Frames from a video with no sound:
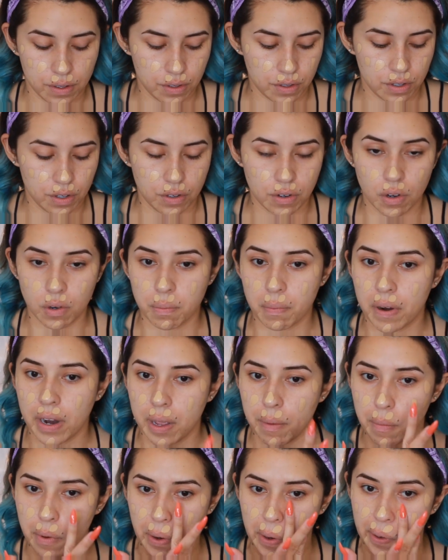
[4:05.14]
So no
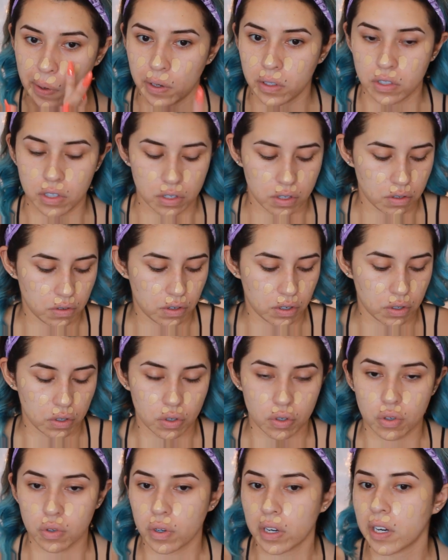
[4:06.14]
primer, just going
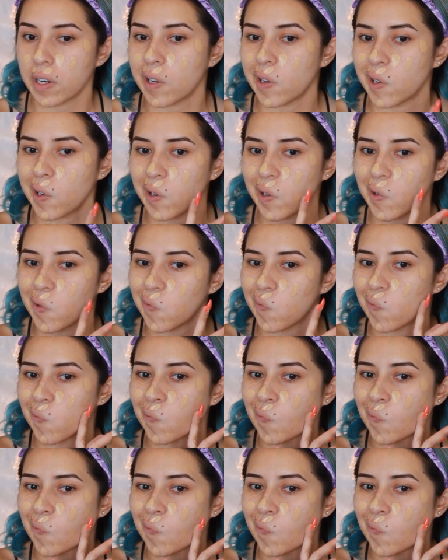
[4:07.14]
straight in.